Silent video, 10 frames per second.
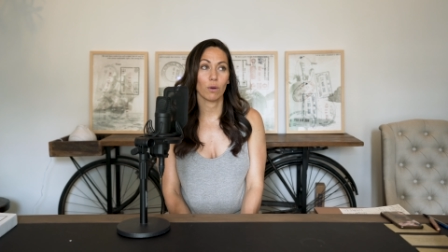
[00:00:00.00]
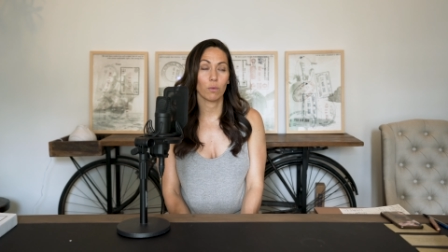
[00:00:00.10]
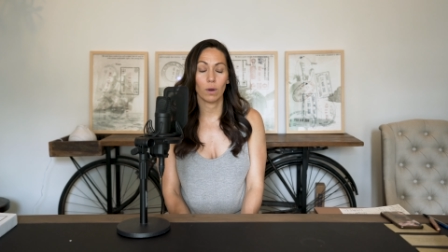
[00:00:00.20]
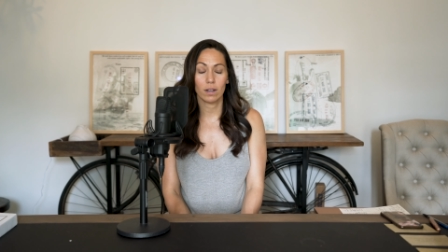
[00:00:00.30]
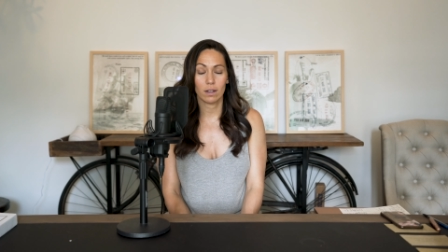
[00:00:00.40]
know
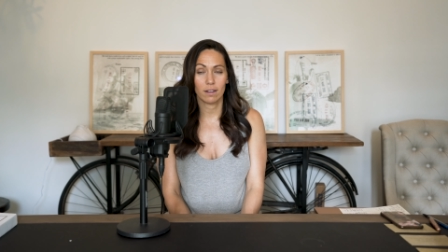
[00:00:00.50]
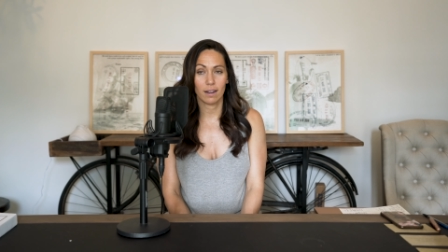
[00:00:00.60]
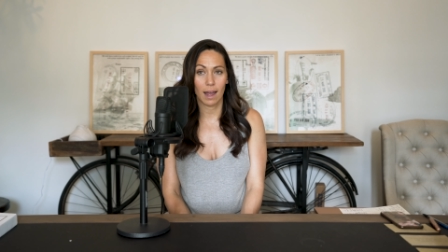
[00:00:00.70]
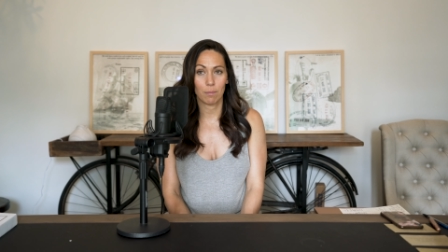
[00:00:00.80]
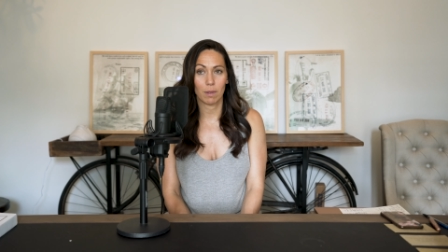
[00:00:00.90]
what could
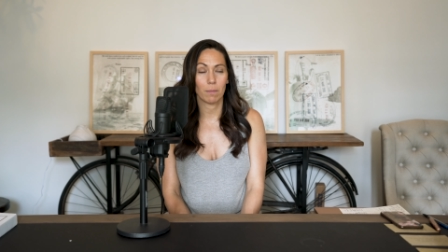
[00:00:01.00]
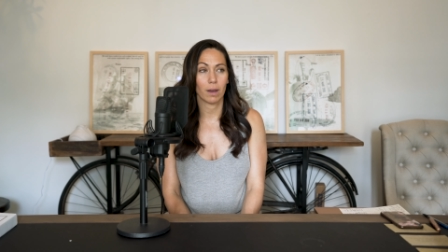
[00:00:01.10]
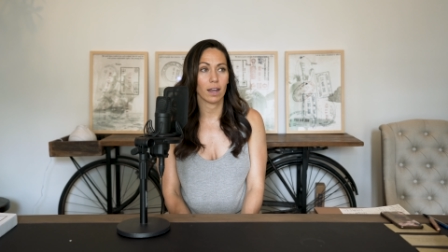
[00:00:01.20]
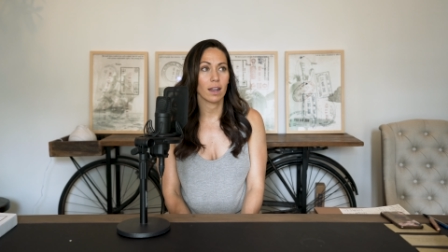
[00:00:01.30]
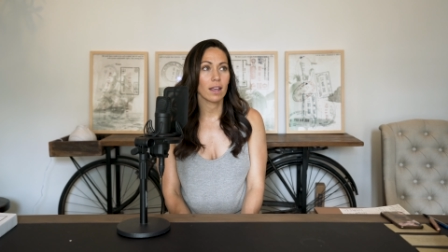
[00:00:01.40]
happen,
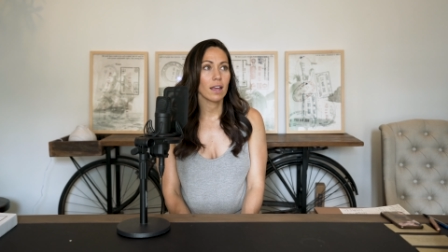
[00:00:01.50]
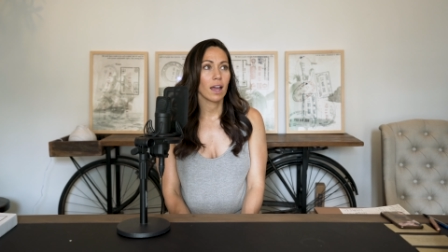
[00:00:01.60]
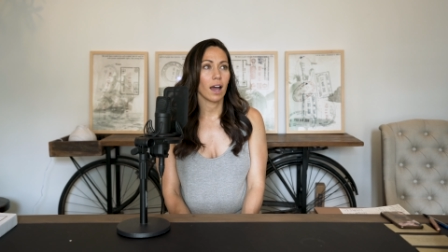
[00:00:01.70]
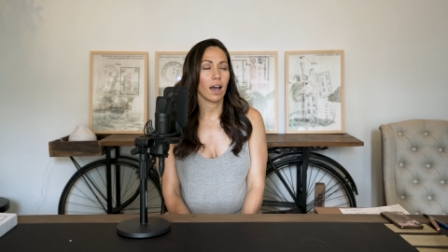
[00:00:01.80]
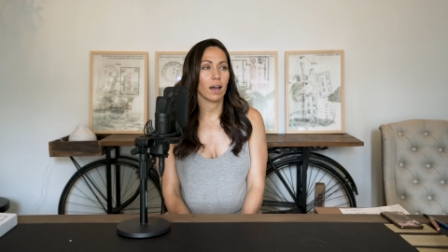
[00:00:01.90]
but
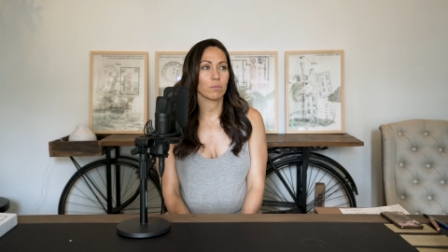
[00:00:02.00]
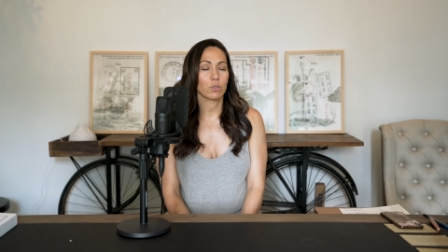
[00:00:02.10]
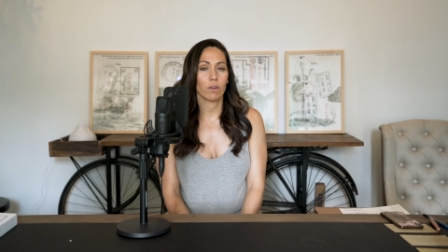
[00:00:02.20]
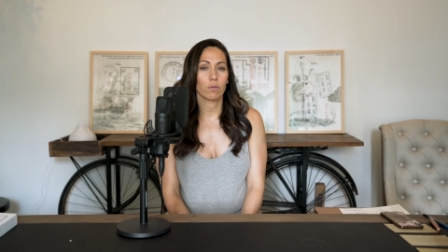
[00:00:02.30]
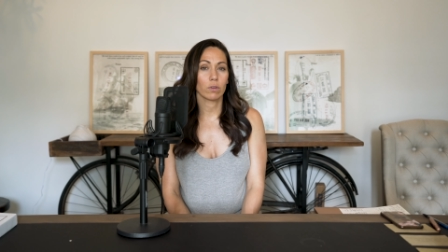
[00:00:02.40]
um,
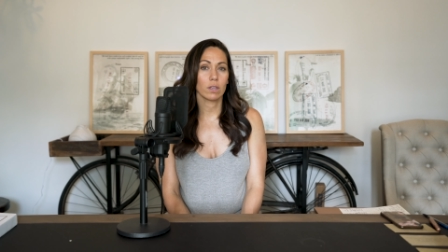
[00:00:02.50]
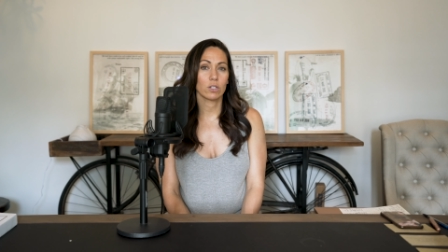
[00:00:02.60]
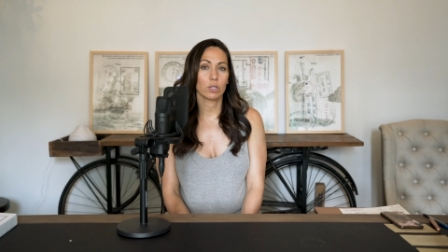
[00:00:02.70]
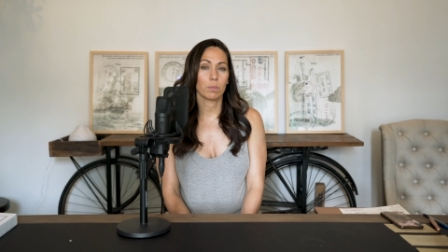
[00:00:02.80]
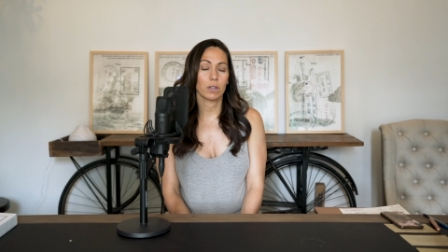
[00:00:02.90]
so I've really
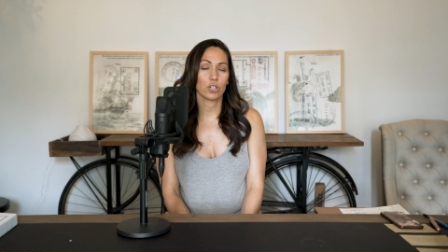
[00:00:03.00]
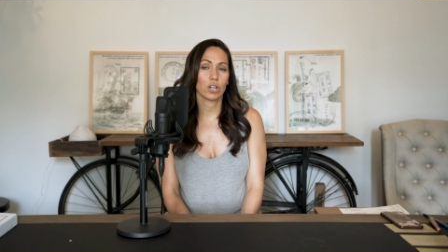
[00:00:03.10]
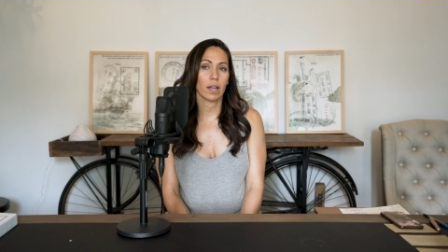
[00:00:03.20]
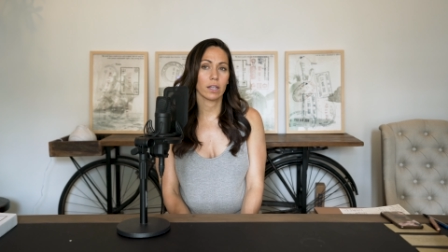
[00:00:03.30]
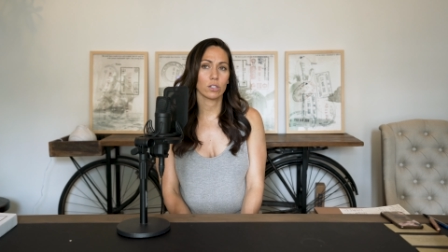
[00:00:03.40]
just been
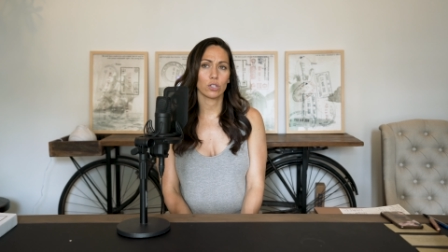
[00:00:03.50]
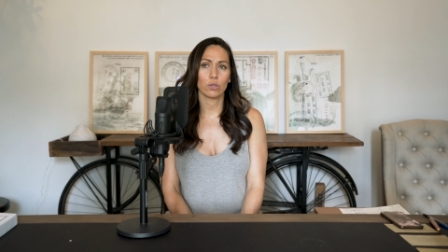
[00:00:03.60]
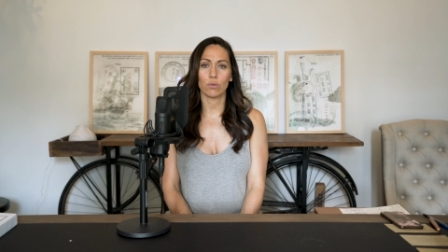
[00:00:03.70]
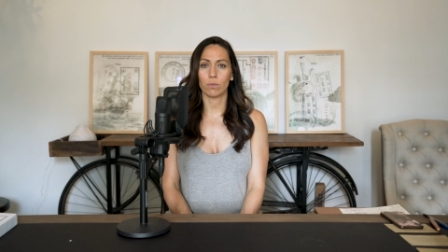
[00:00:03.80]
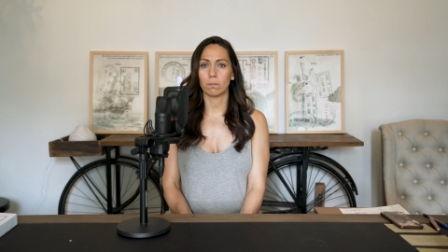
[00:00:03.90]
trying
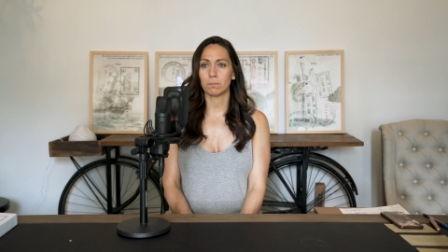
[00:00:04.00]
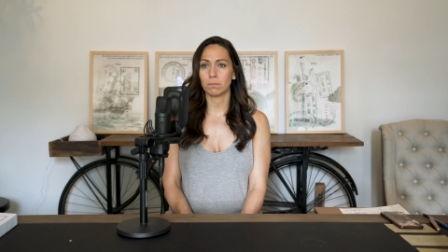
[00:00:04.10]
to